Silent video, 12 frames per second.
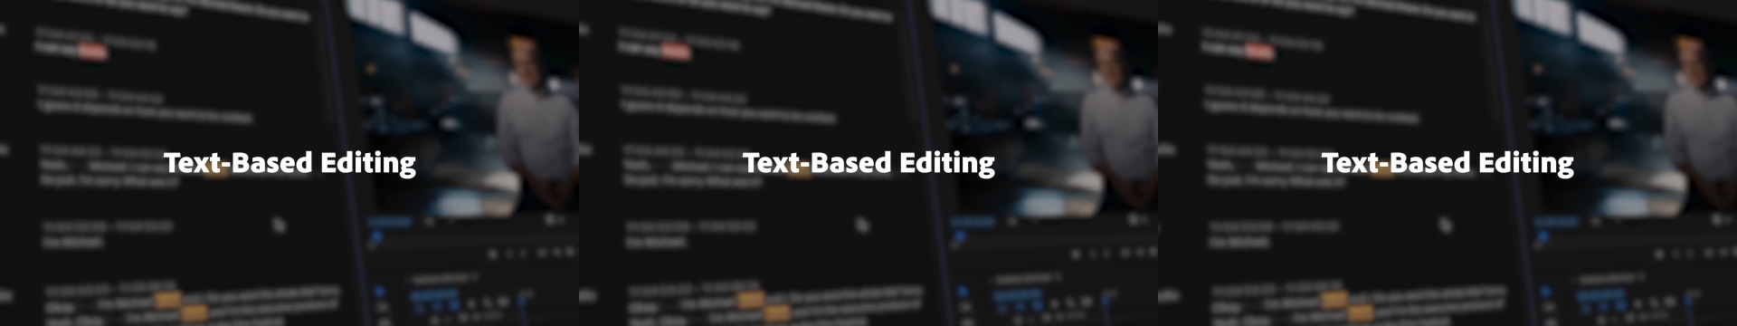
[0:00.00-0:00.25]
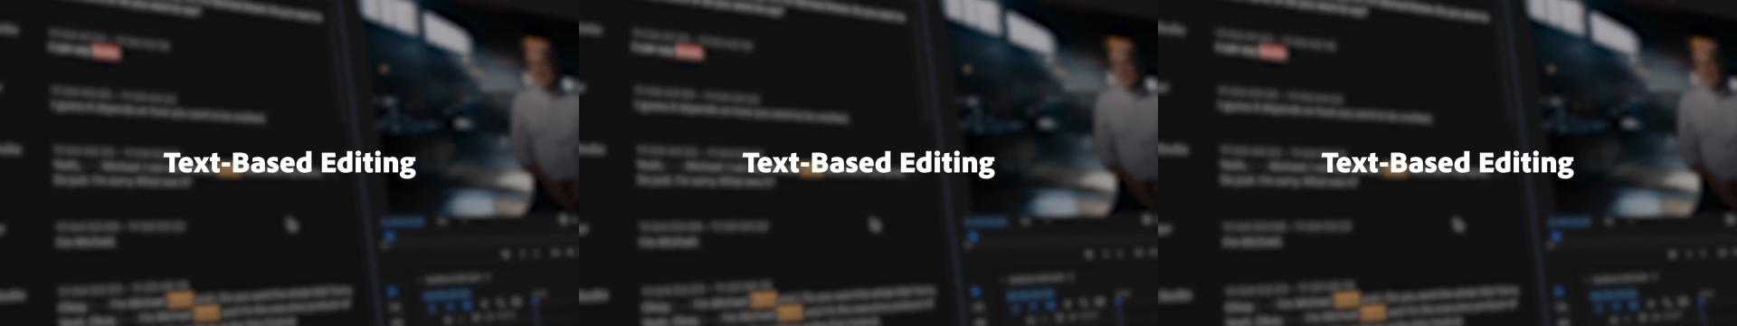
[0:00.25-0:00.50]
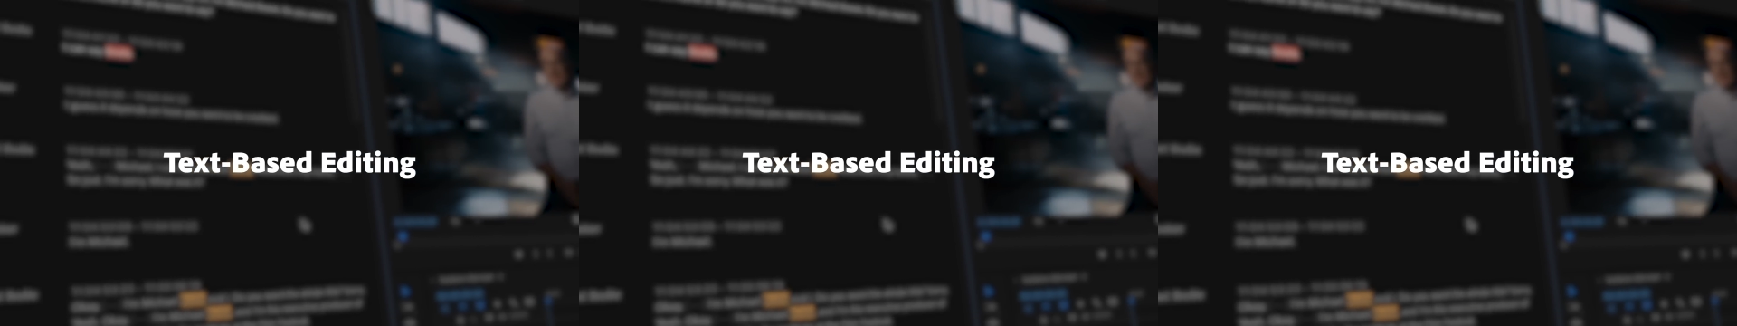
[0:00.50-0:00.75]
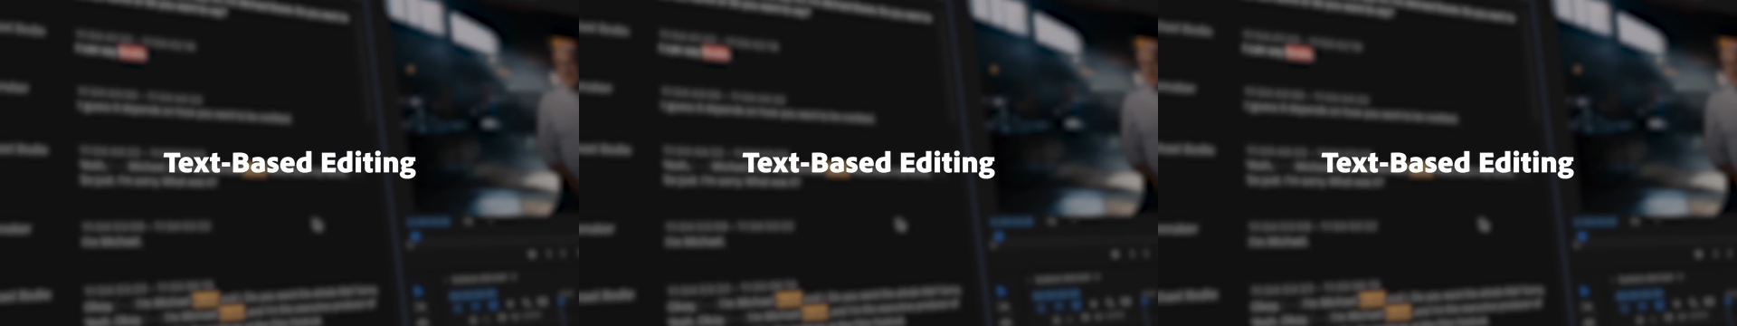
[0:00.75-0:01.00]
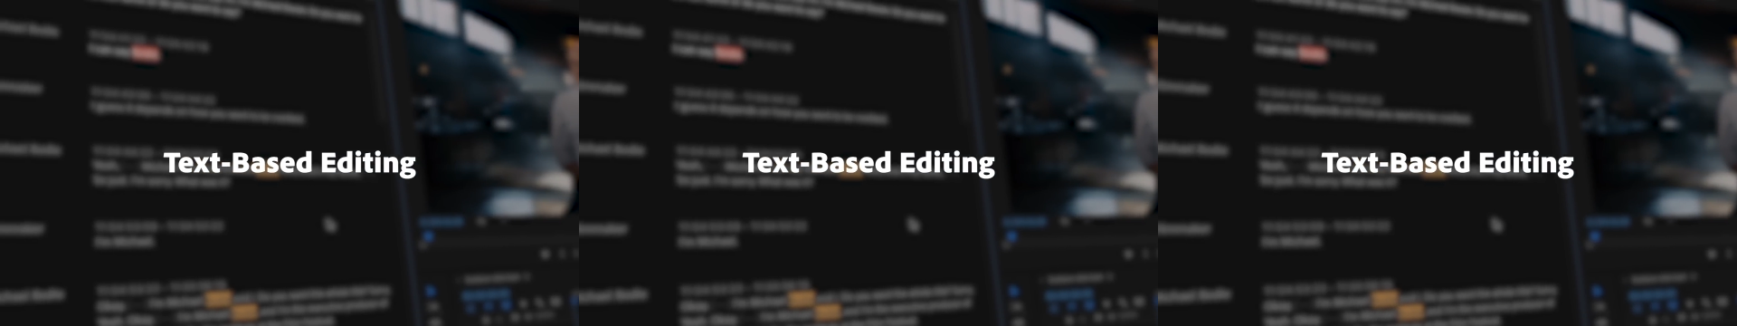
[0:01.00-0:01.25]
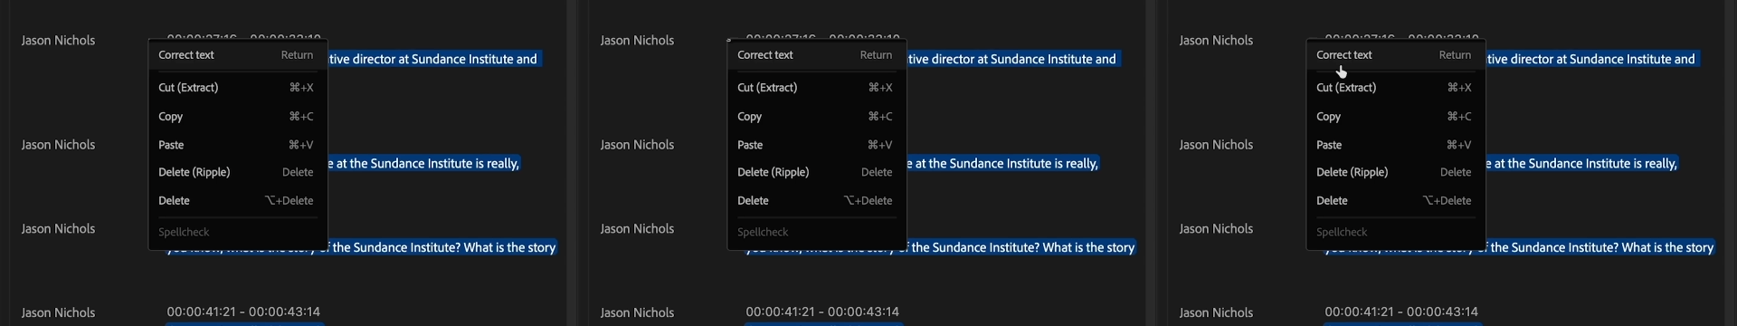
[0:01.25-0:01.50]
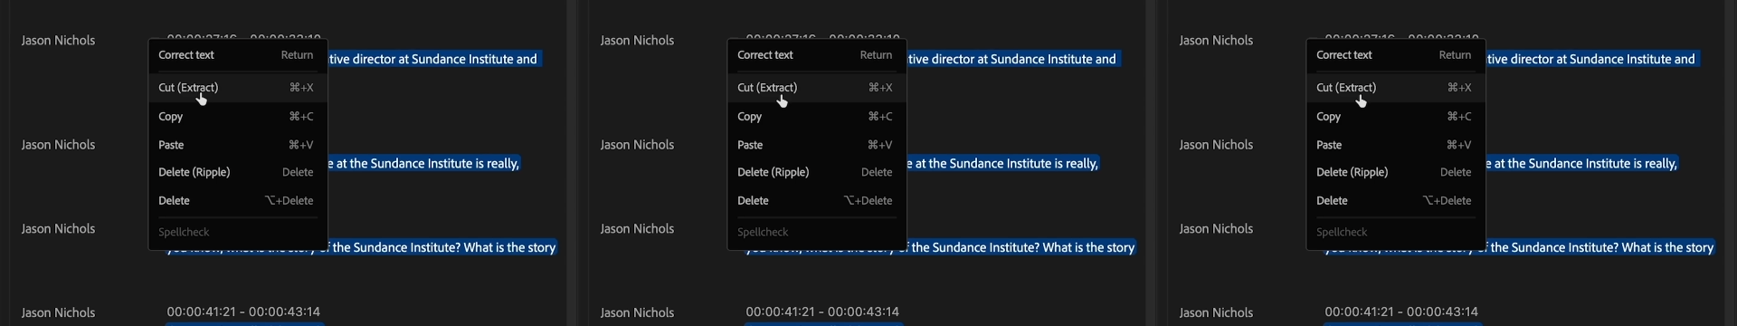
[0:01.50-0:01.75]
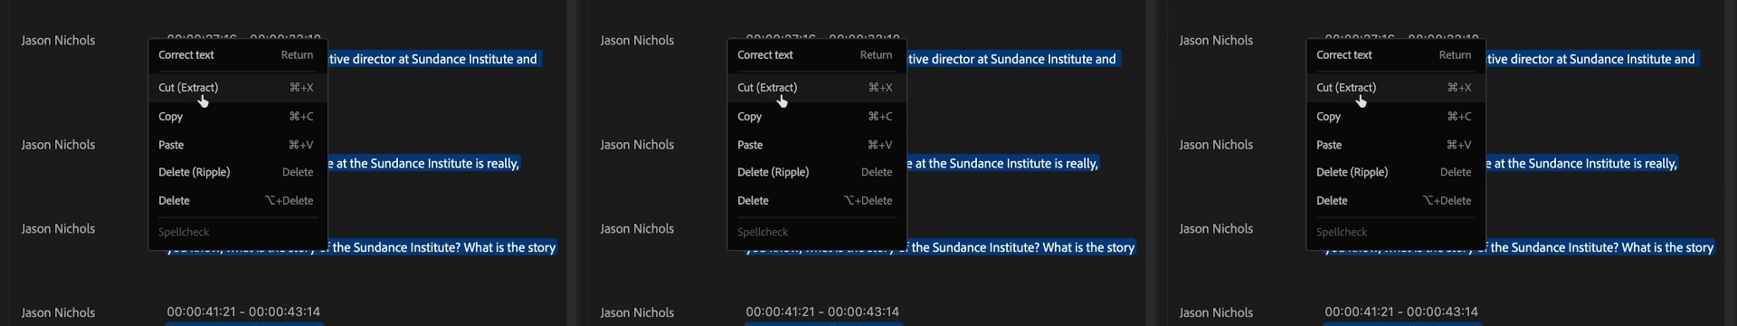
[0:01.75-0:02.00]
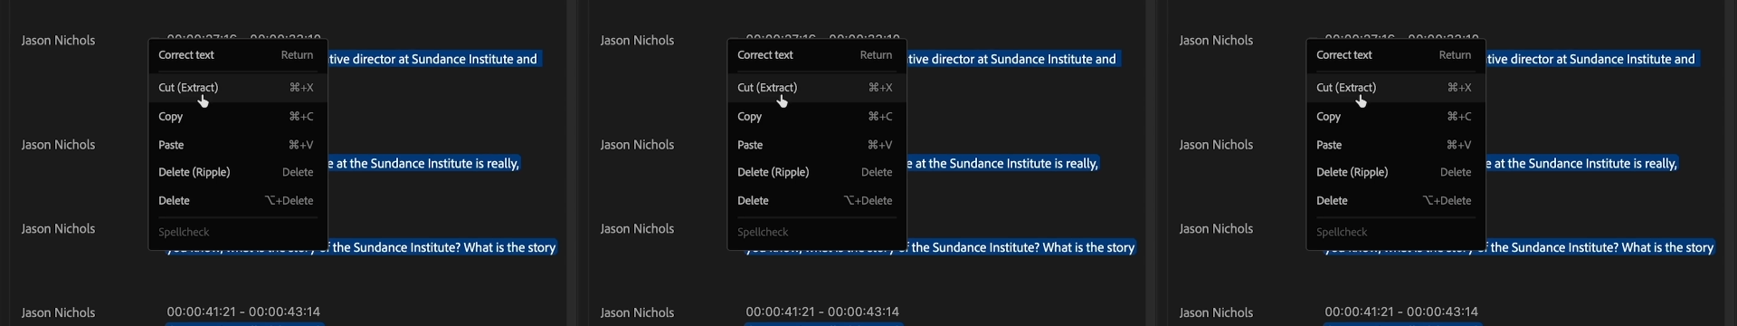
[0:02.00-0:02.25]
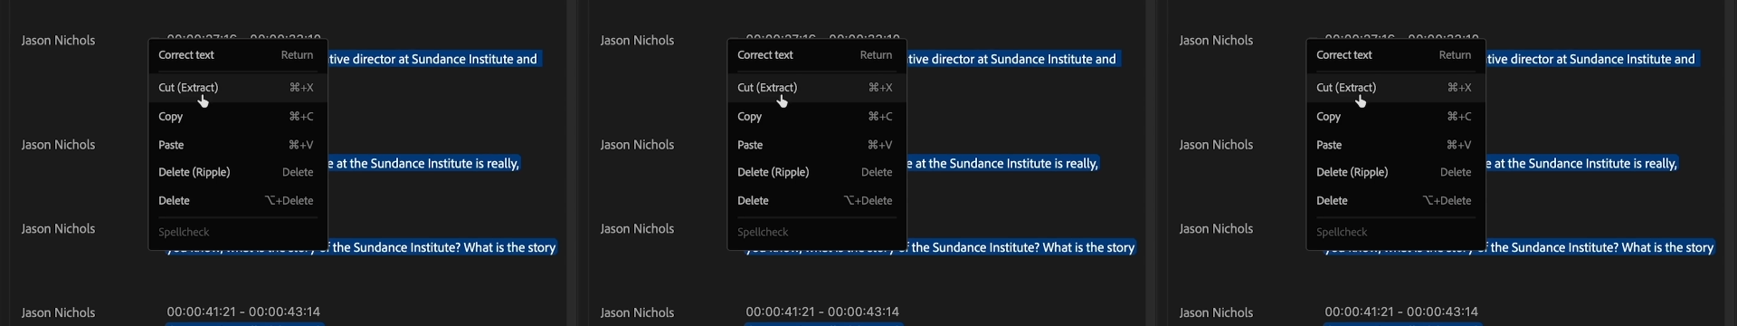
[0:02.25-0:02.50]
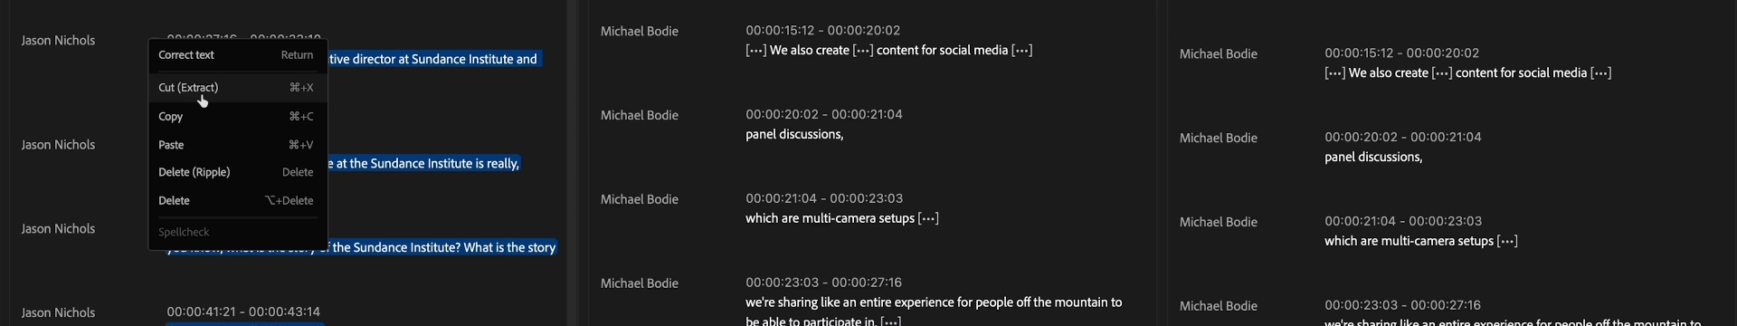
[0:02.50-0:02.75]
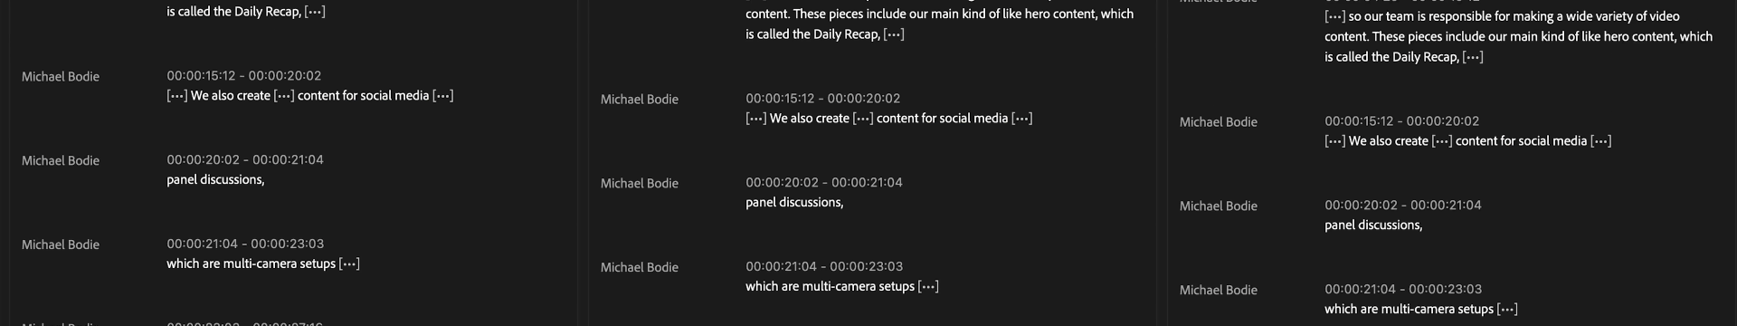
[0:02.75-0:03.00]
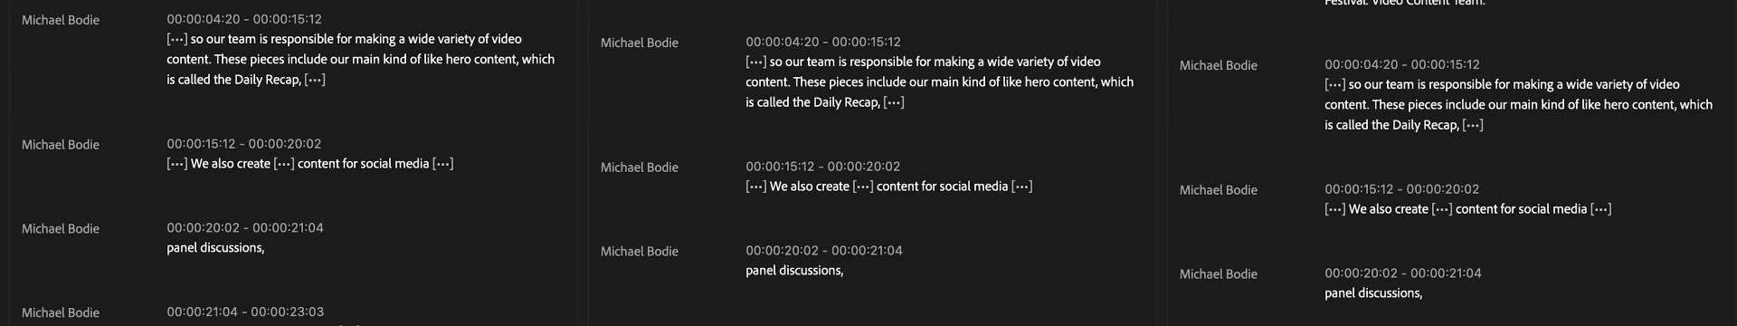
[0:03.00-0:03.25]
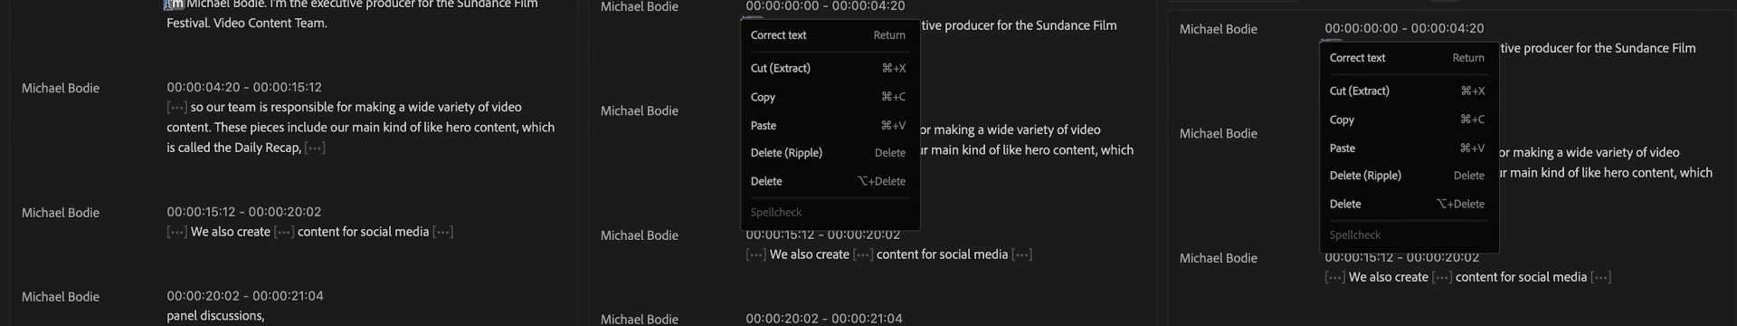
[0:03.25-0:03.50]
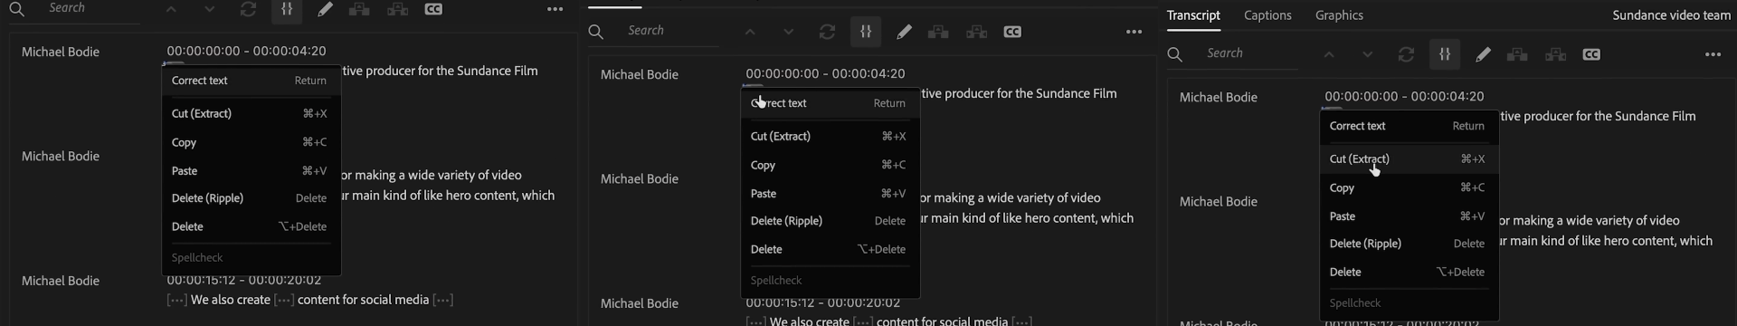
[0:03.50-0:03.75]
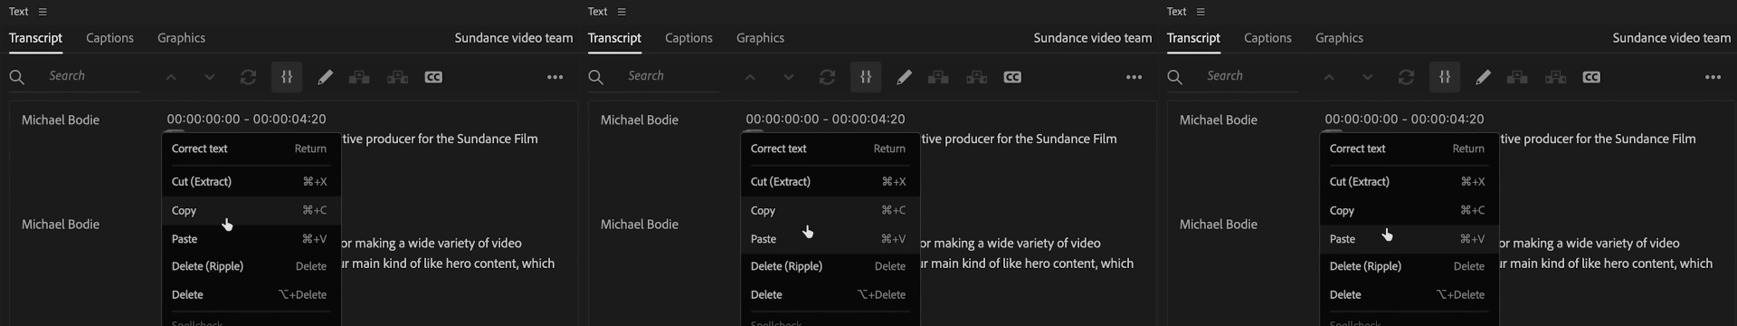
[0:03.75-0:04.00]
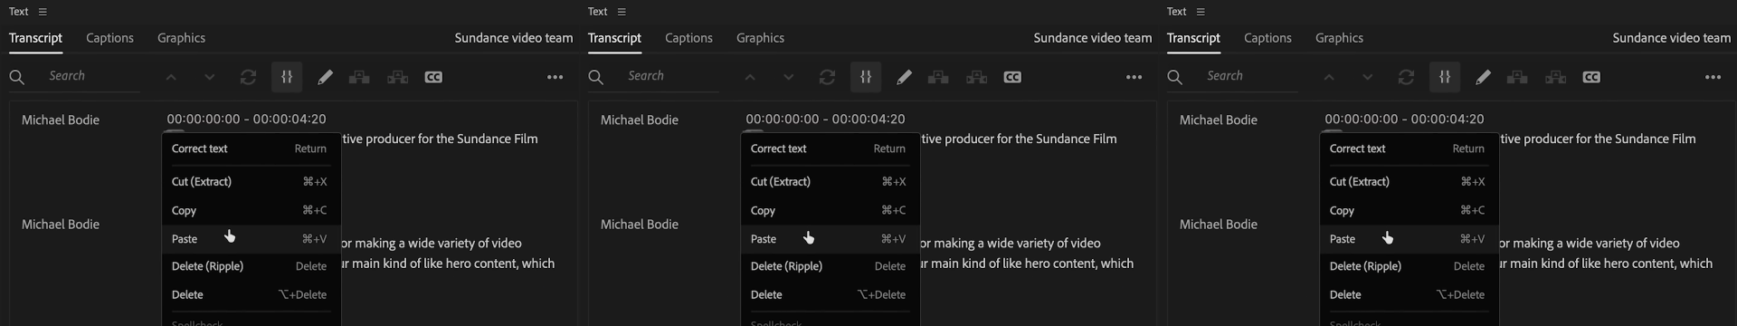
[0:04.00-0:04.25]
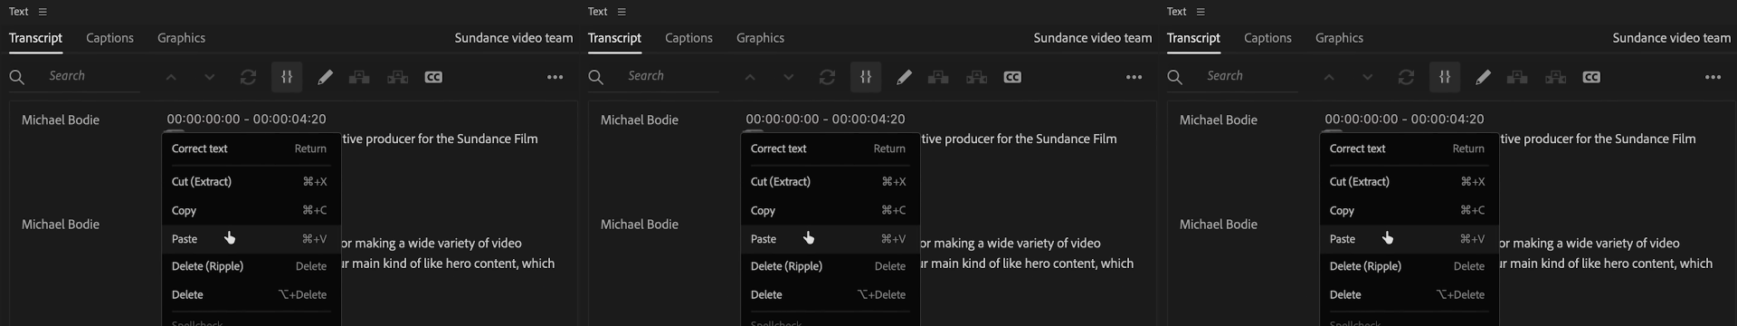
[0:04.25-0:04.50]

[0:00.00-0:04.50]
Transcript: No face is visible, so there are no lips to read.